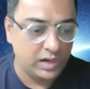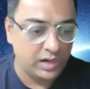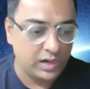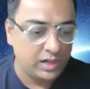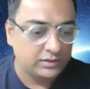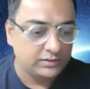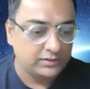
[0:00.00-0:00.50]

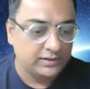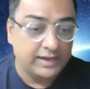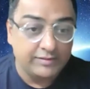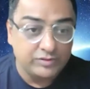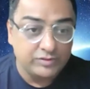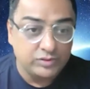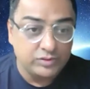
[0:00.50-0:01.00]
They have
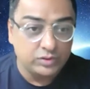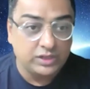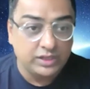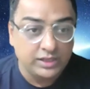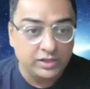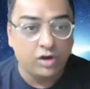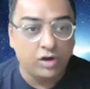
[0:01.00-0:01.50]
to think
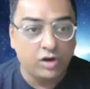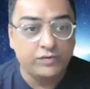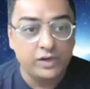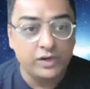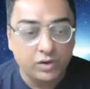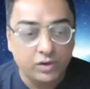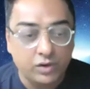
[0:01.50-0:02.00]
of a
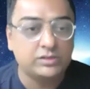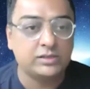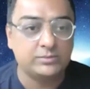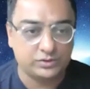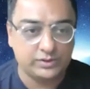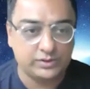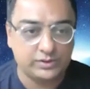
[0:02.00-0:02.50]
long-term
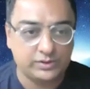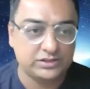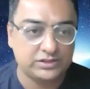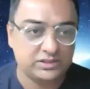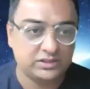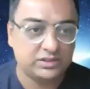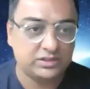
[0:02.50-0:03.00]
strategy.
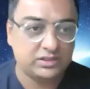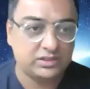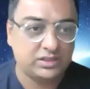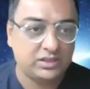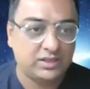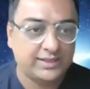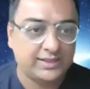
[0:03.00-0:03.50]

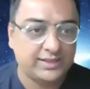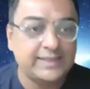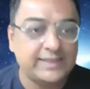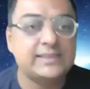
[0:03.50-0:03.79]
This is